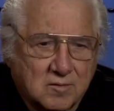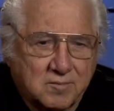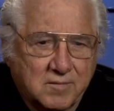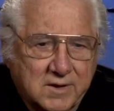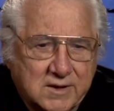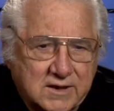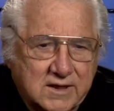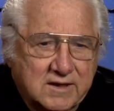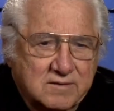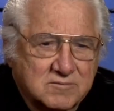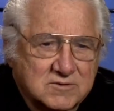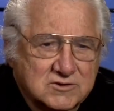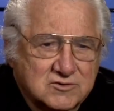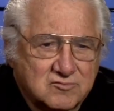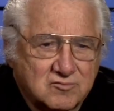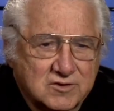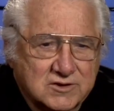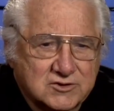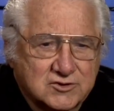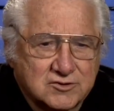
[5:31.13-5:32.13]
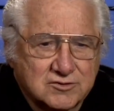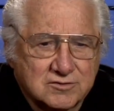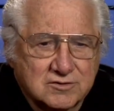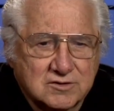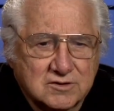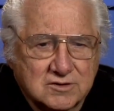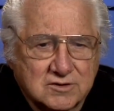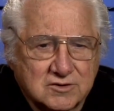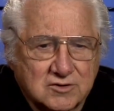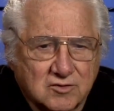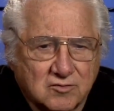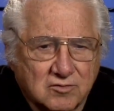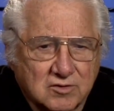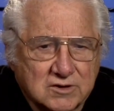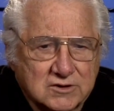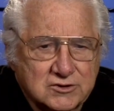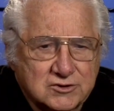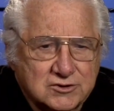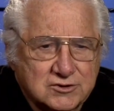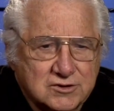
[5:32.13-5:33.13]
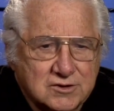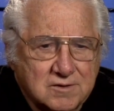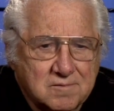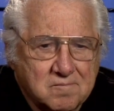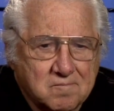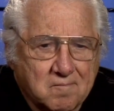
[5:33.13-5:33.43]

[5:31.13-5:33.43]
my name is Richard Dolejs.